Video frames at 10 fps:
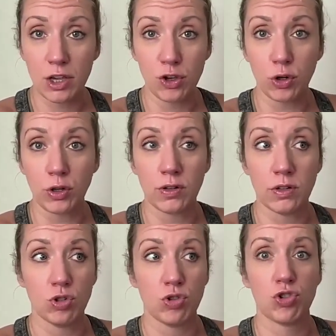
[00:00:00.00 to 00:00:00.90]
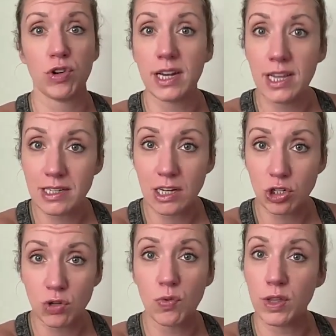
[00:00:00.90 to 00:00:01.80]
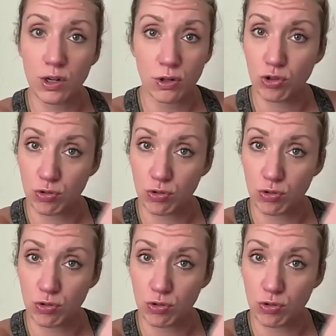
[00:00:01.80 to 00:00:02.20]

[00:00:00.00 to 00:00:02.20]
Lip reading: your training session with your